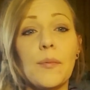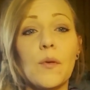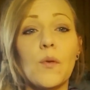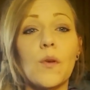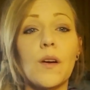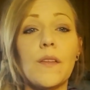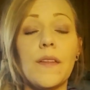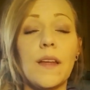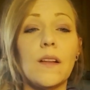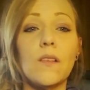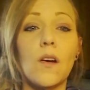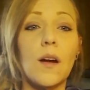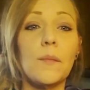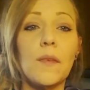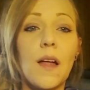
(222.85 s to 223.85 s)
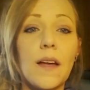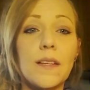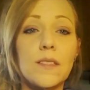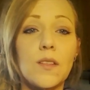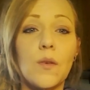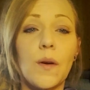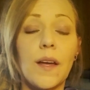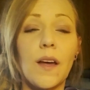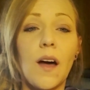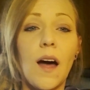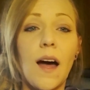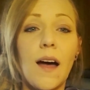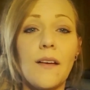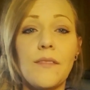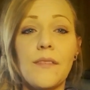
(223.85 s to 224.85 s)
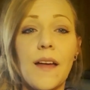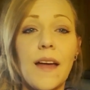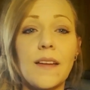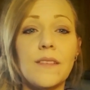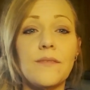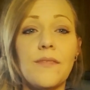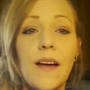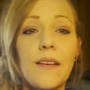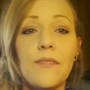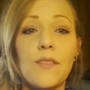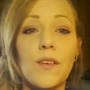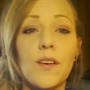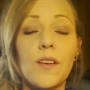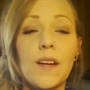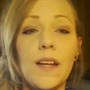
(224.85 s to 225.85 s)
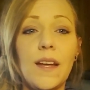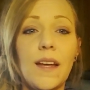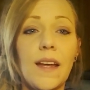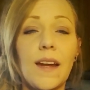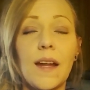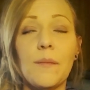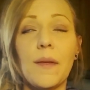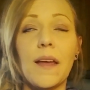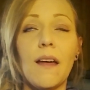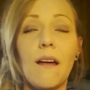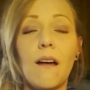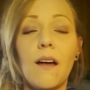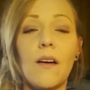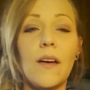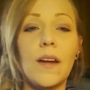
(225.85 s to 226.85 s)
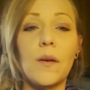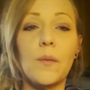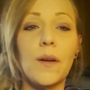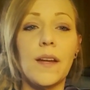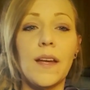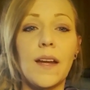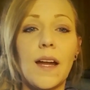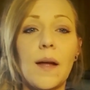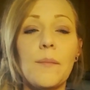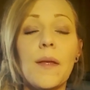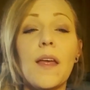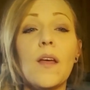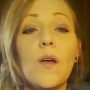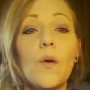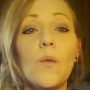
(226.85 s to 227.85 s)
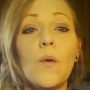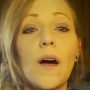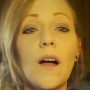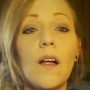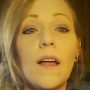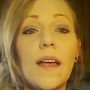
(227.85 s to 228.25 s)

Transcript: or the alarm clock is going off at 5:30 and I'm like, oh, I don't want to get up. Well,